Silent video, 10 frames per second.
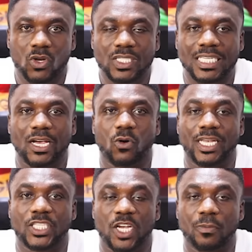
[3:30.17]
se
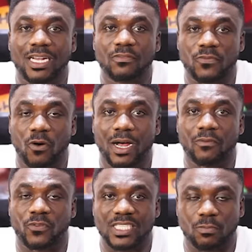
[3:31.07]
oye German former
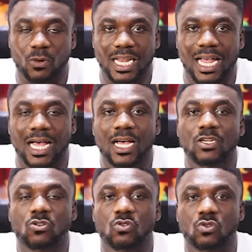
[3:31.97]
footballer
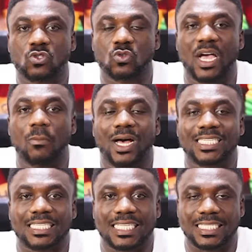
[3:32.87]
no so ebo
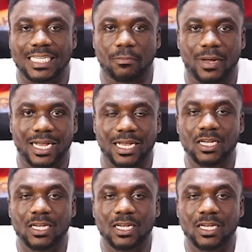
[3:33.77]
as a center back